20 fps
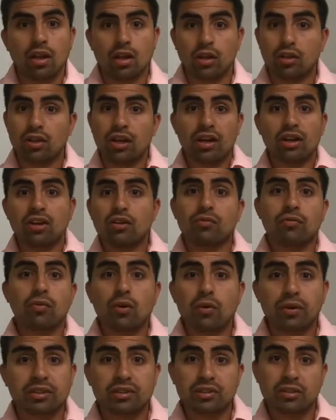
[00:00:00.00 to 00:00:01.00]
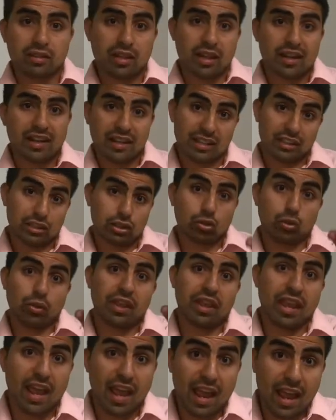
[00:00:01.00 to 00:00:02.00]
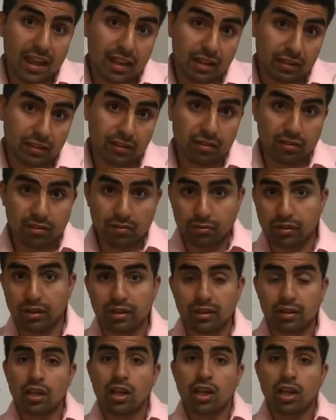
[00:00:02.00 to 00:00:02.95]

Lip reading: You're not gonna focus on that into the end, right?